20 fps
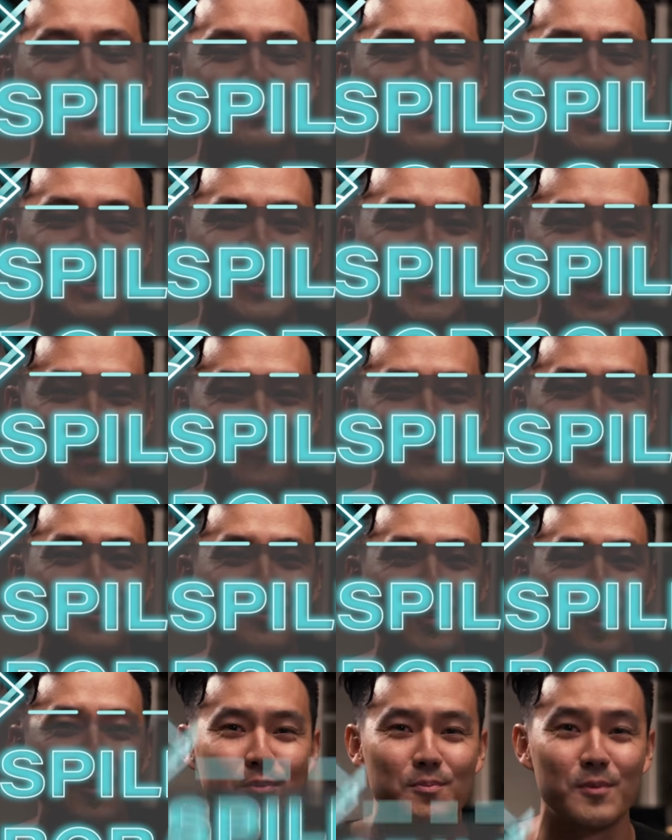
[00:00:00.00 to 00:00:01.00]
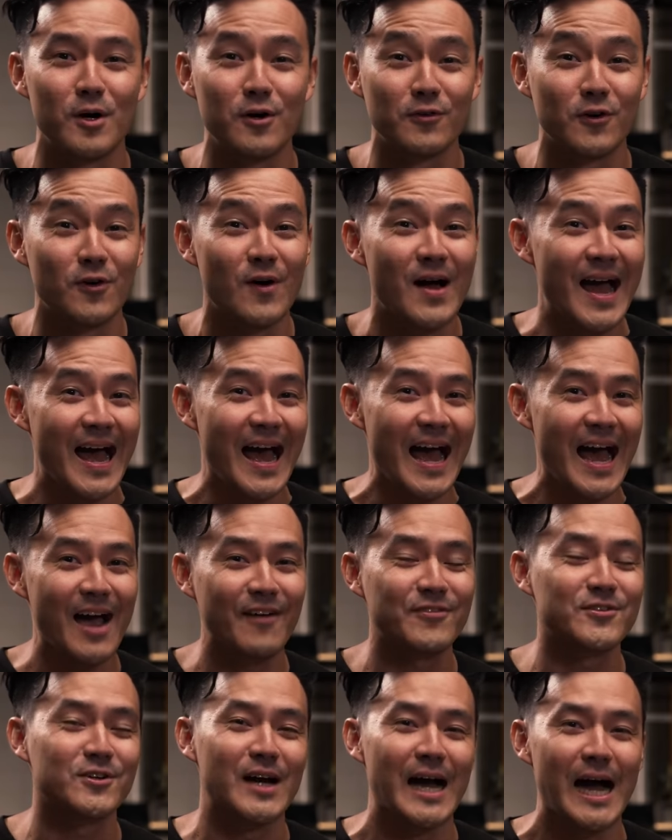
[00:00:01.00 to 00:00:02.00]
to my cafe, Boba Mofo,
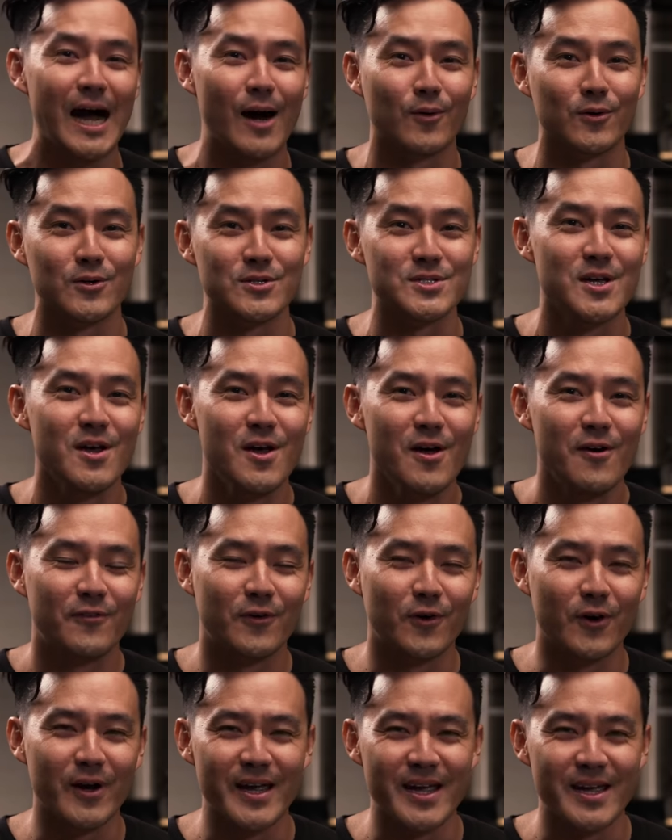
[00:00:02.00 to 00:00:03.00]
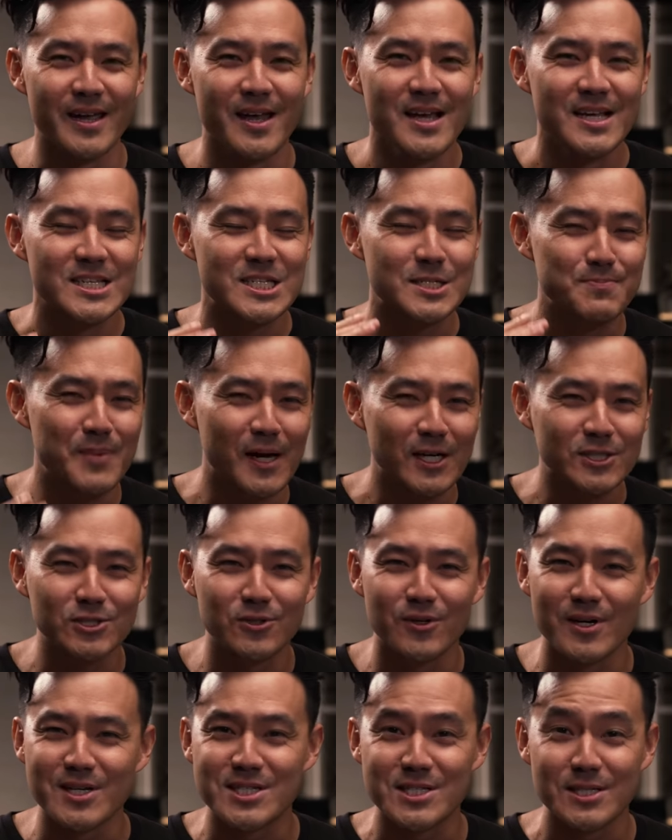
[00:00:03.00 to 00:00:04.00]
after hours for a
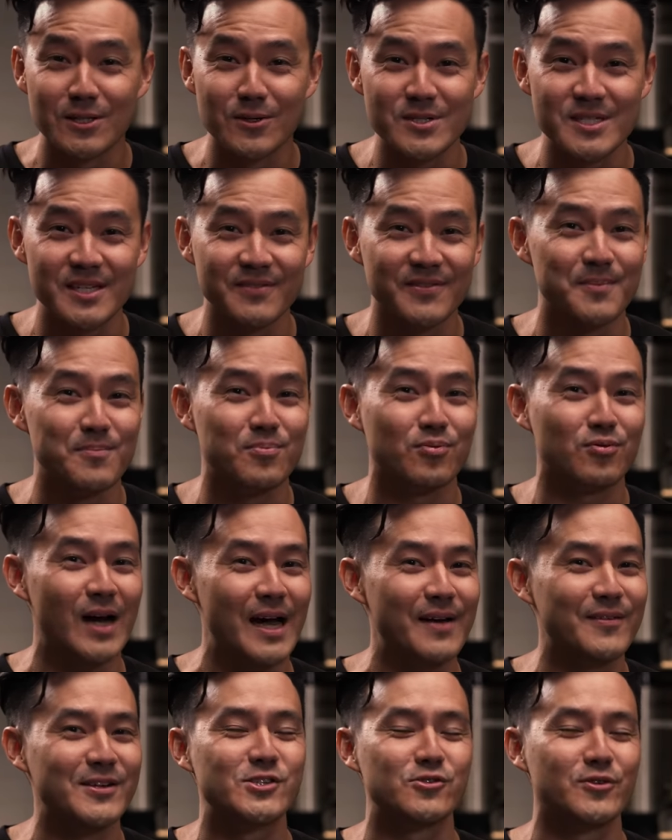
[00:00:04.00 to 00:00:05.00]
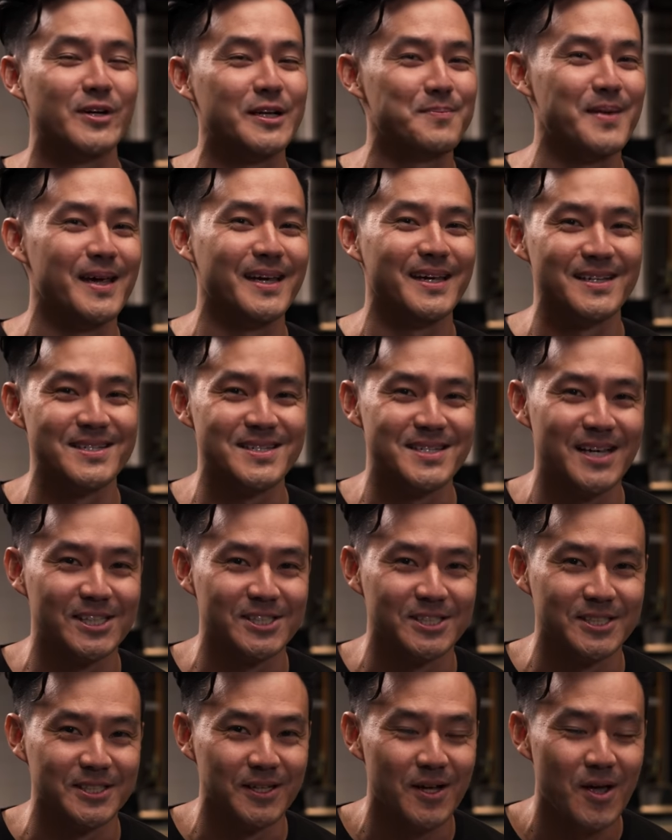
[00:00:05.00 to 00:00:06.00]
special, exclusive, and private drink making
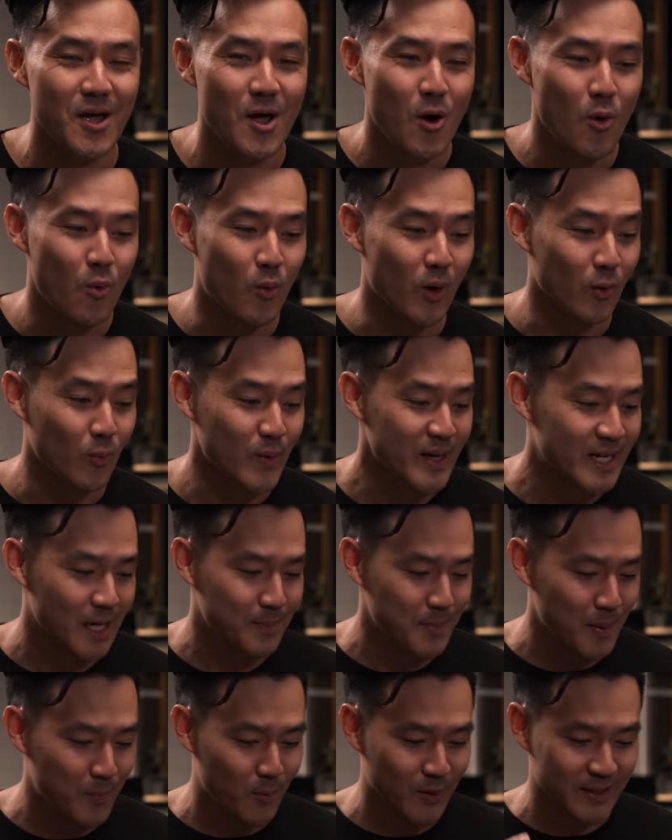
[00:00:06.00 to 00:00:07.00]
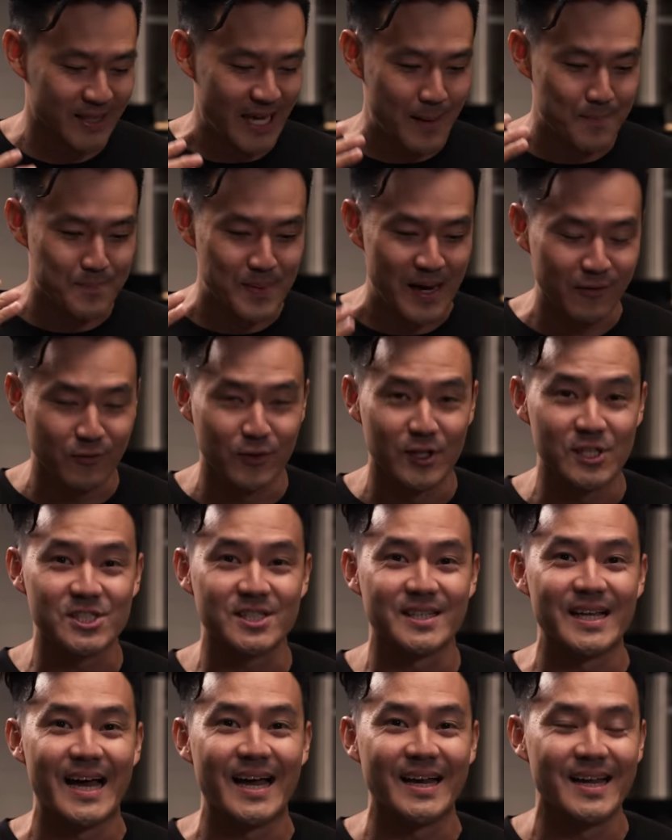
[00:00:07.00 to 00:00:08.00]
session where we come up with a beverage
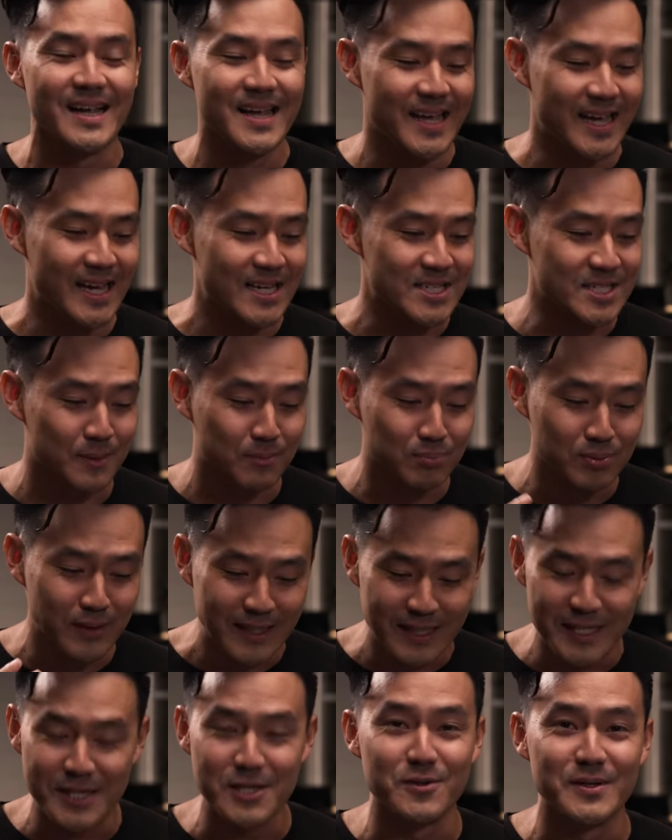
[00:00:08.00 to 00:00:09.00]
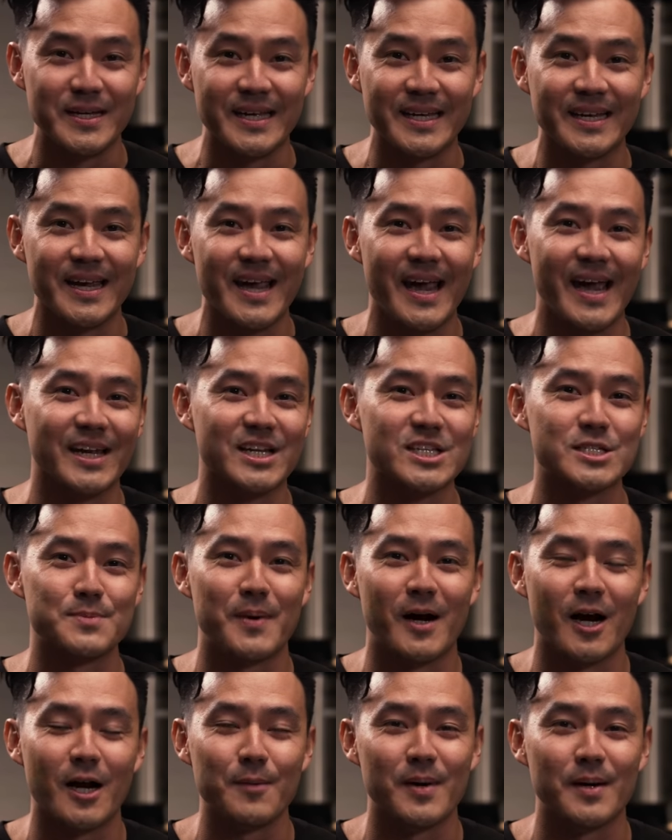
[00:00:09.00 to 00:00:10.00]
that is completely unique and
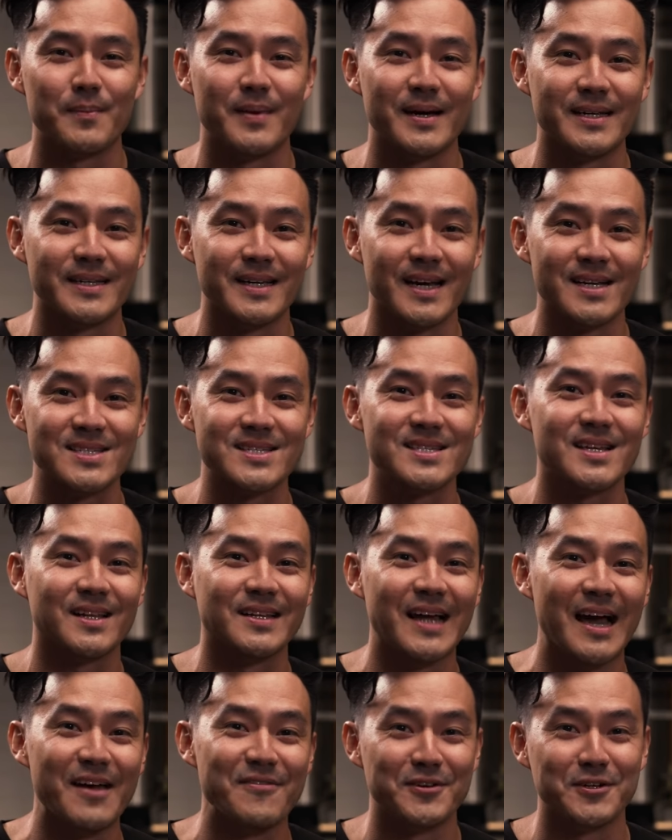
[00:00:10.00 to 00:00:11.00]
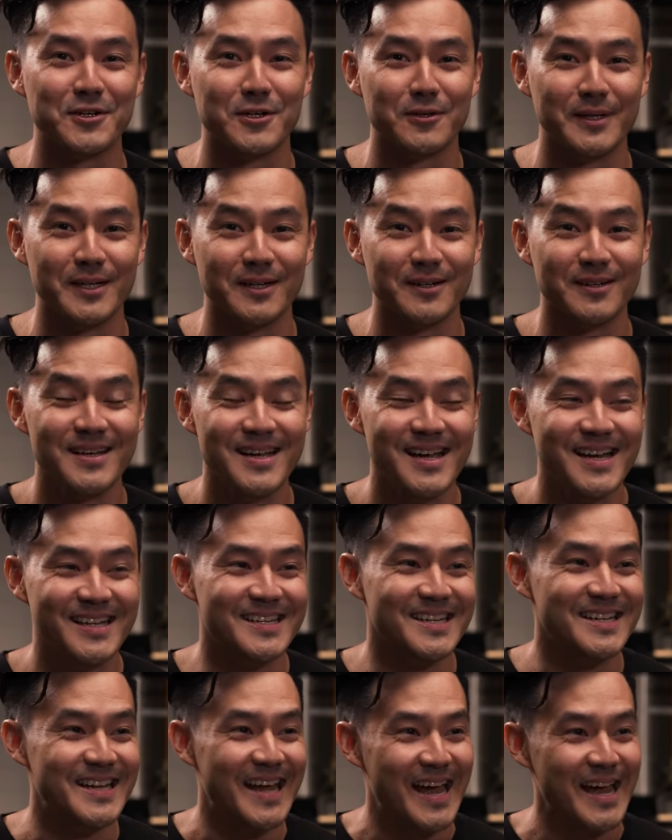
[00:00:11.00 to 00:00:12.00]
inspired by my guest's life and career.
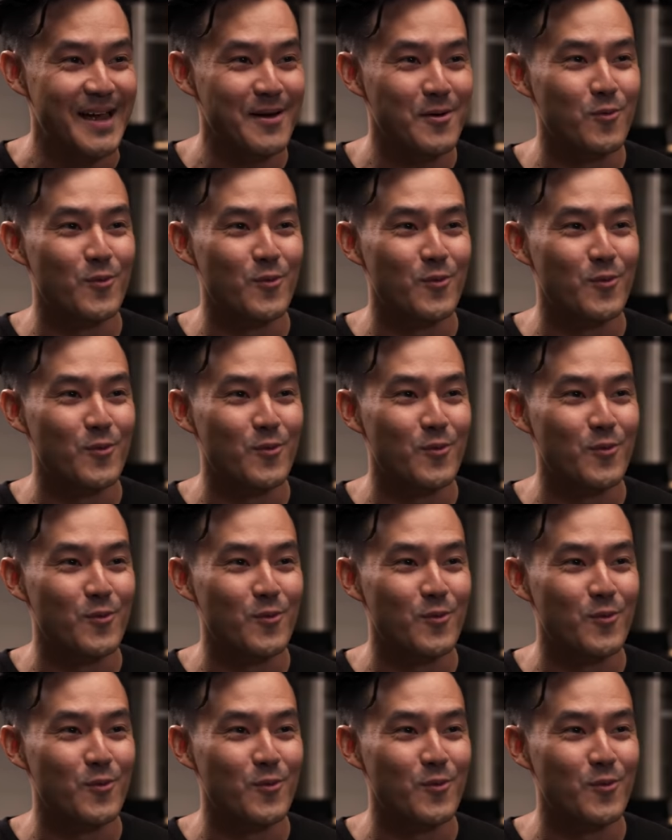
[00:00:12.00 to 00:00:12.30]
Today,